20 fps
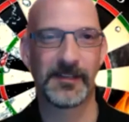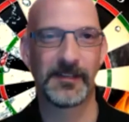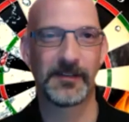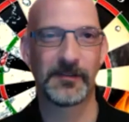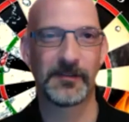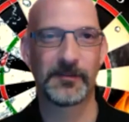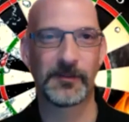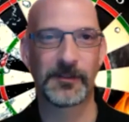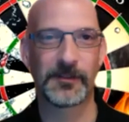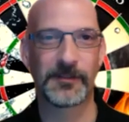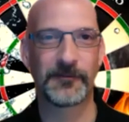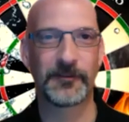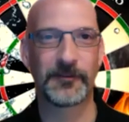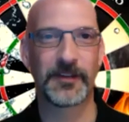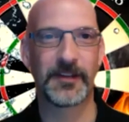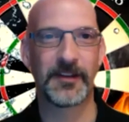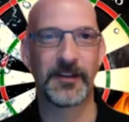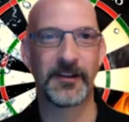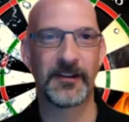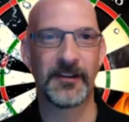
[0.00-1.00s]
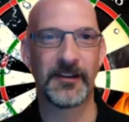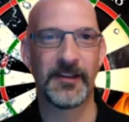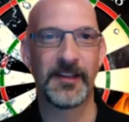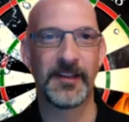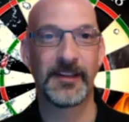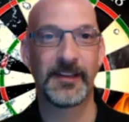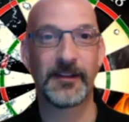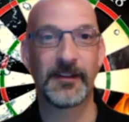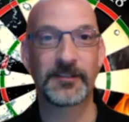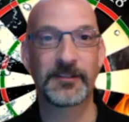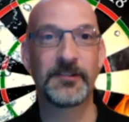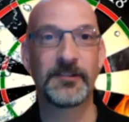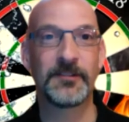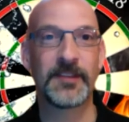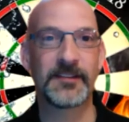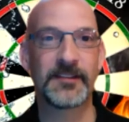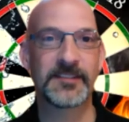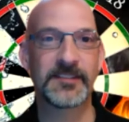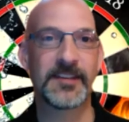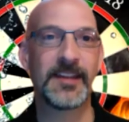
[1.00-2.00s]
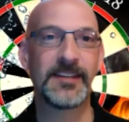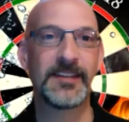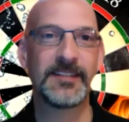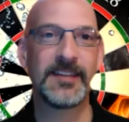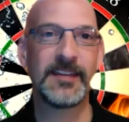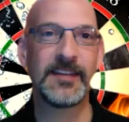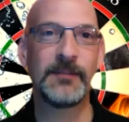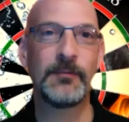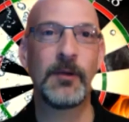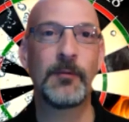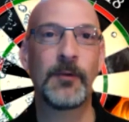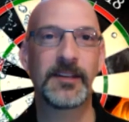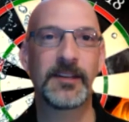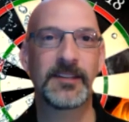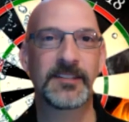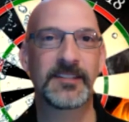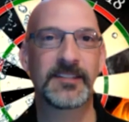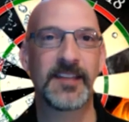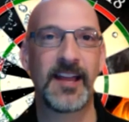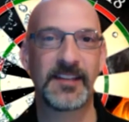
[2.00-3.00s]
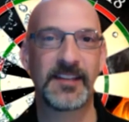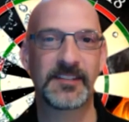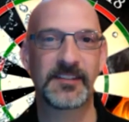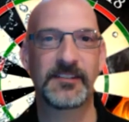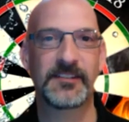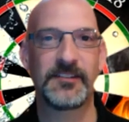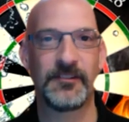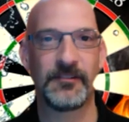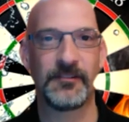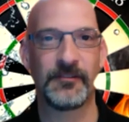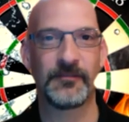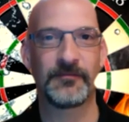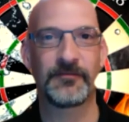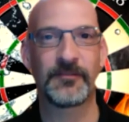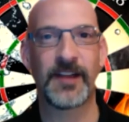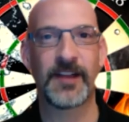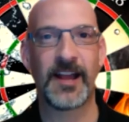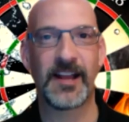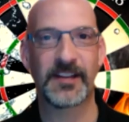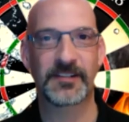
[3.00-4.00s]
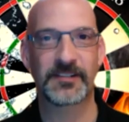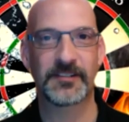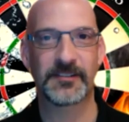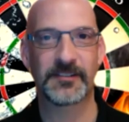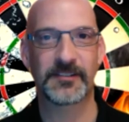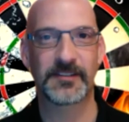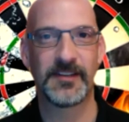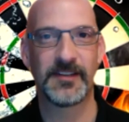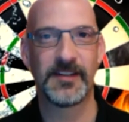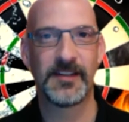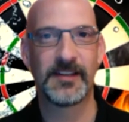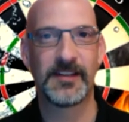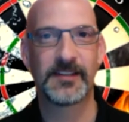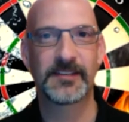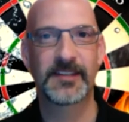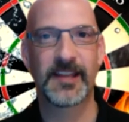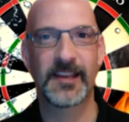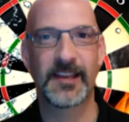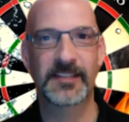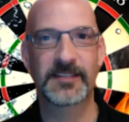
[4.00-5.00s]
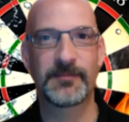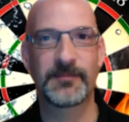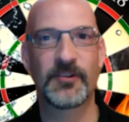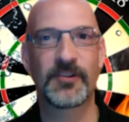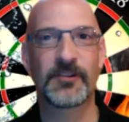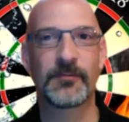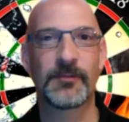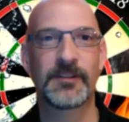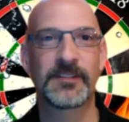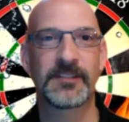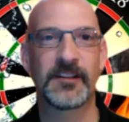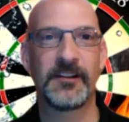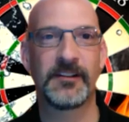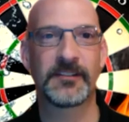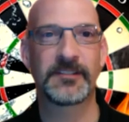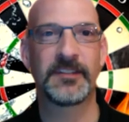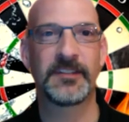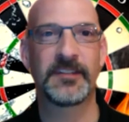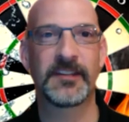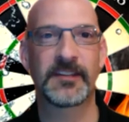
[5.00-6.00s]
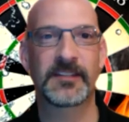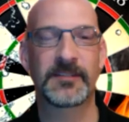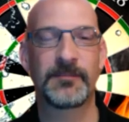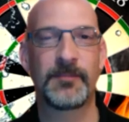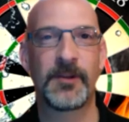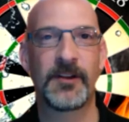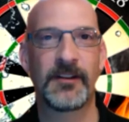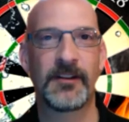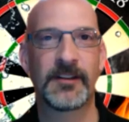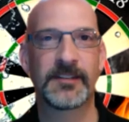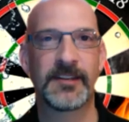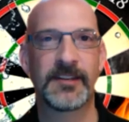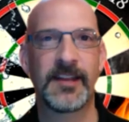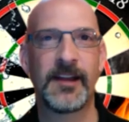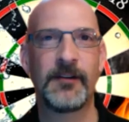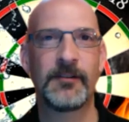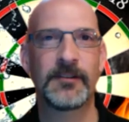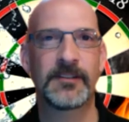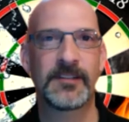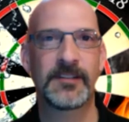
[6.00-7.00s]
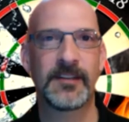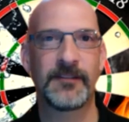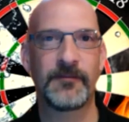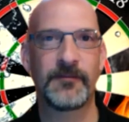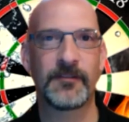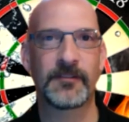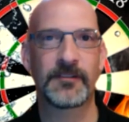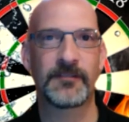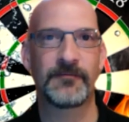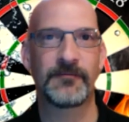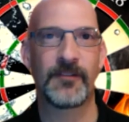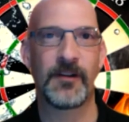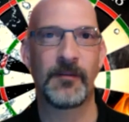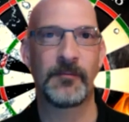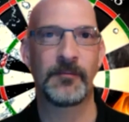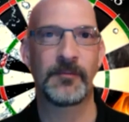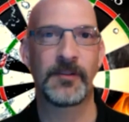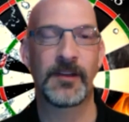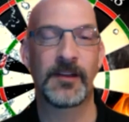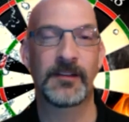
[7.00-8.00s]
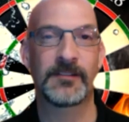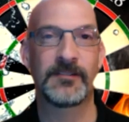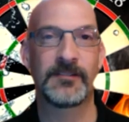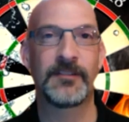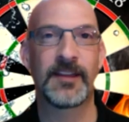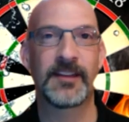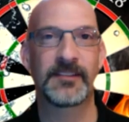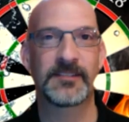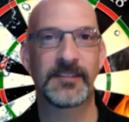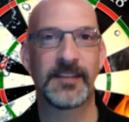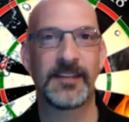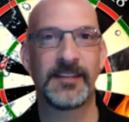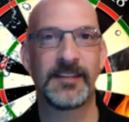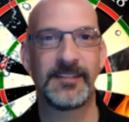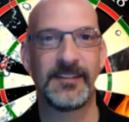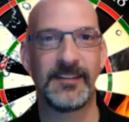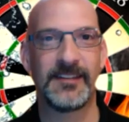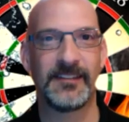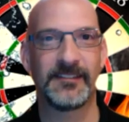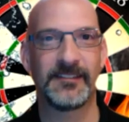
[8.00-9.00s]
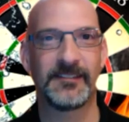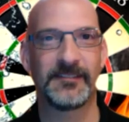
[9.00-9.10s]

wonderful to hear. Now in 2019, we went to Saskatoon for nationals. Tell us about your results and the experience and how it different from 2018.